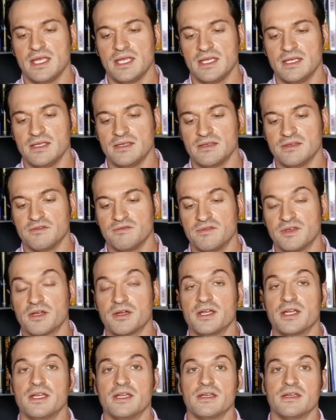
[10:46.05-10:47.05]
a
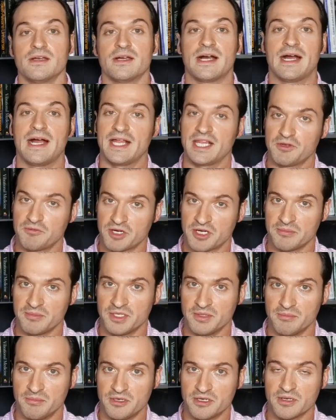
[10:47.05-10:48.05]
very highly
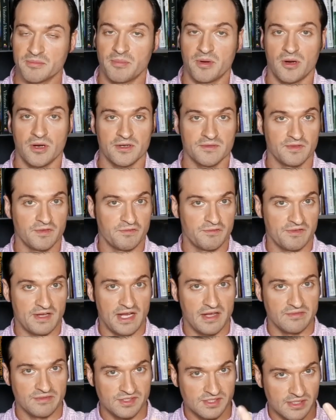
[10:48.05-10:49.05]
recommended book, part of the
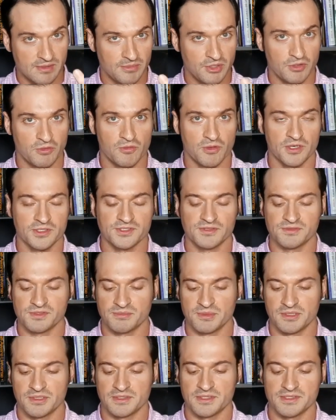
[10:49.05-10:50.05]
five seminal works of
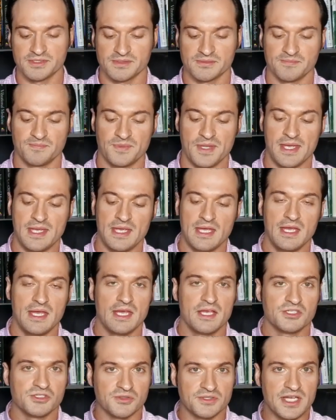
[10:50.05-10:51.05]
Spiritism.
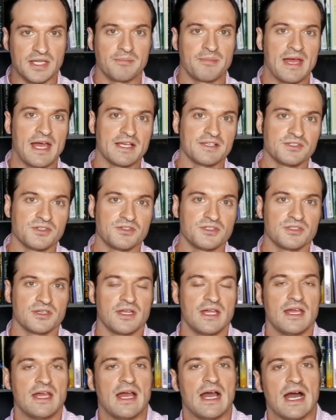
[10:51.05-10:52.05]
So that passage,
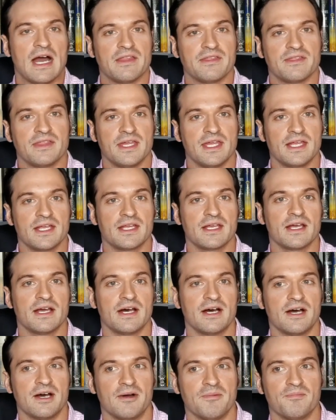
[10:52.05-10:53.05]
I think,
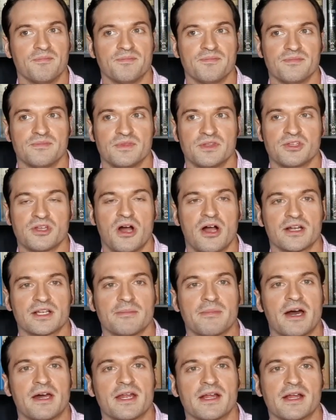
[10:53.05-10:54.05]
talked
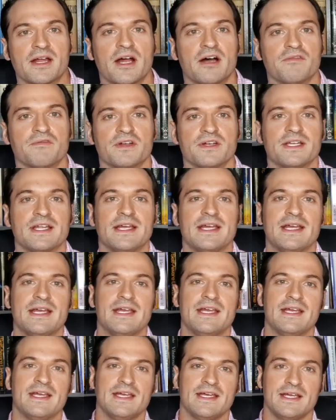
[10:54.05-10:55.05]
about and covered
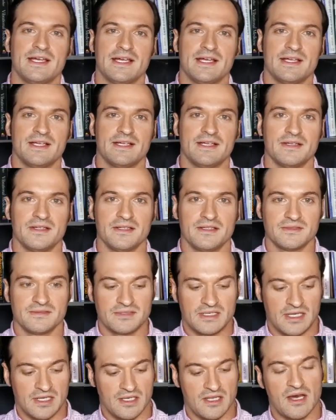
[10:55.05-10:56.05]

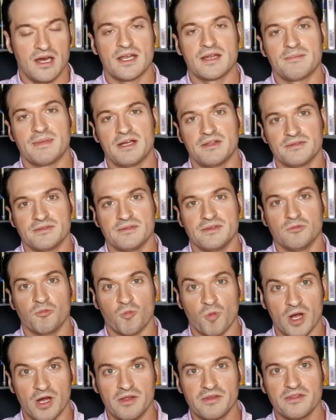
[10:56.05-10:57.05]
a lot about
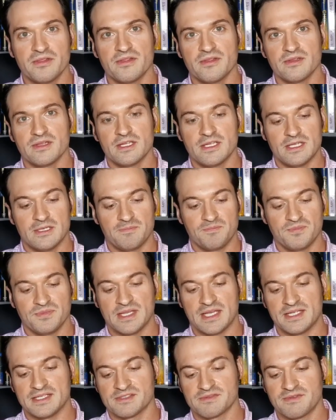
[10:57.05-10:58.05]
wealth
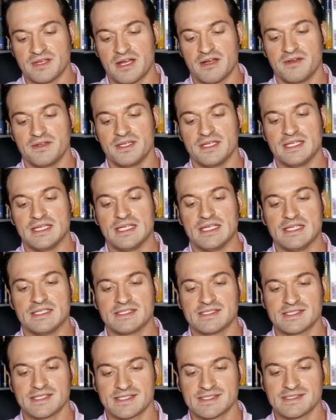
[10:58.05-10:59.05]
that is found
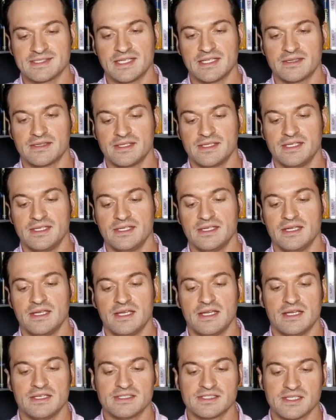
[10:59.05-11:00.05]
succinctly
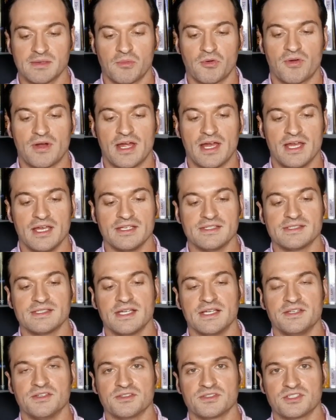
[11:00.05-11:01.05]
summarized
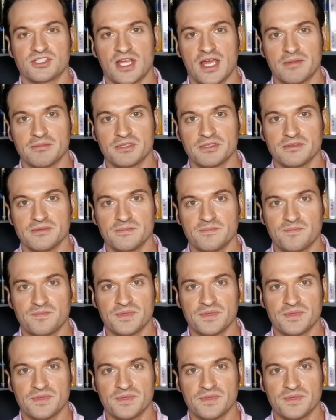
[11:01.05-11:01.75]
in this chapter,